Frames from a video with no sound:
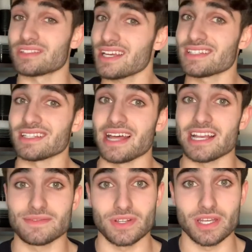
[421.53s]
or second to
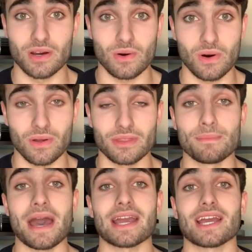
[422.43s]
last video on
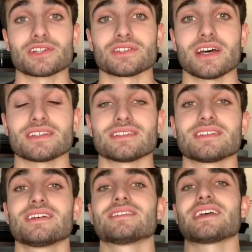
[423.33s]
the back
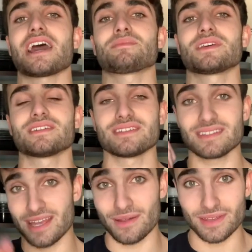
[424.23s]
exercises. Stay happy,
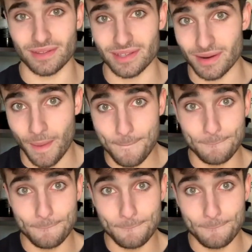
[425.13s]
stay healthy out there.